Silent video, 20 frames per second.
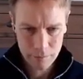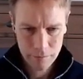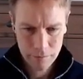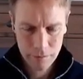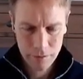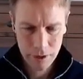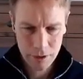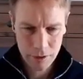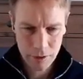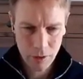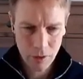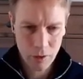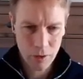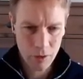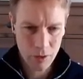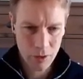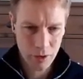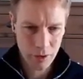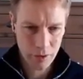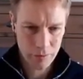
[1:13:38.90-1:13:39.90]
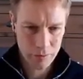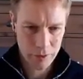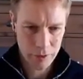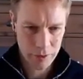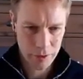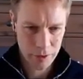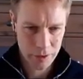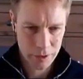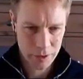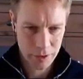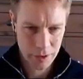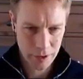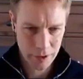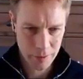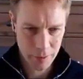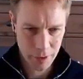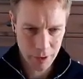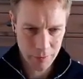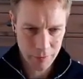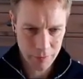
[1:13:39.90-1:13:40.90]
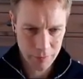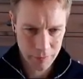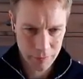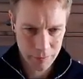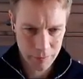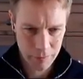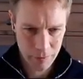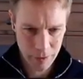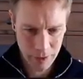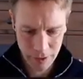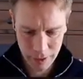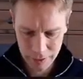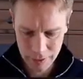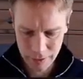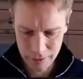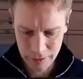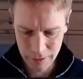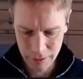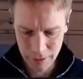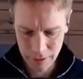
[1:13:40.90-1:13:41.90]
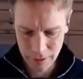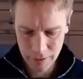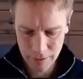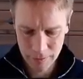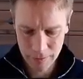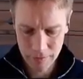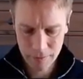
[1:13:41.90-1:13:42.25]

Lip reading: It's not good enough to just say buff. We need to say